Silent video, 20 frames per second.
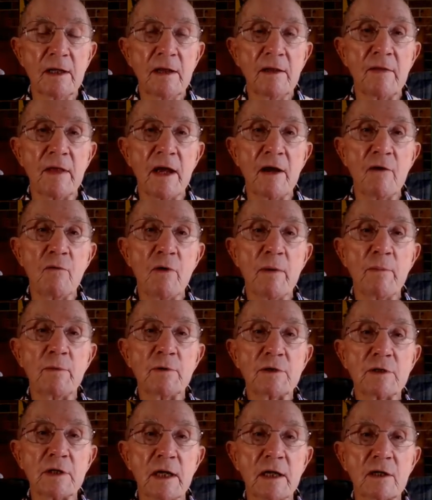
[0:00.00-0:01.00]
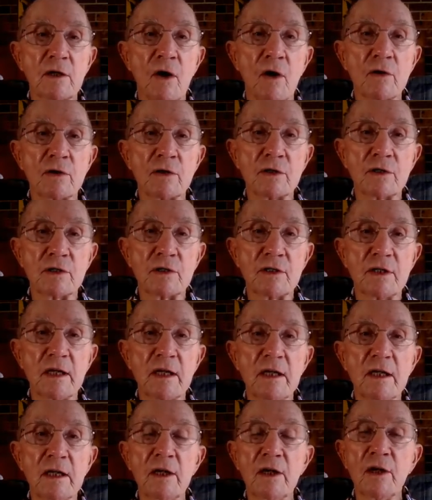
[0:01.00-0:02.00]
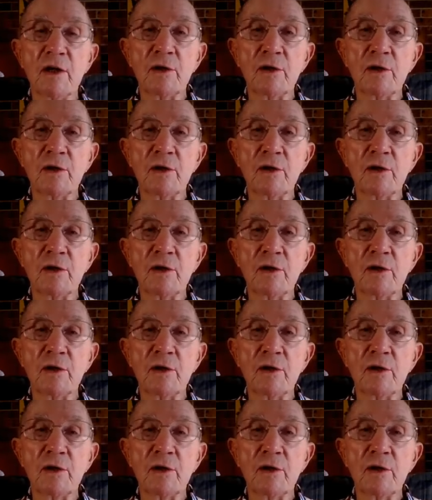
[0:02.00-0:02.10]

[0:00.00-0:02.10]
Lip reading: They represent honesty,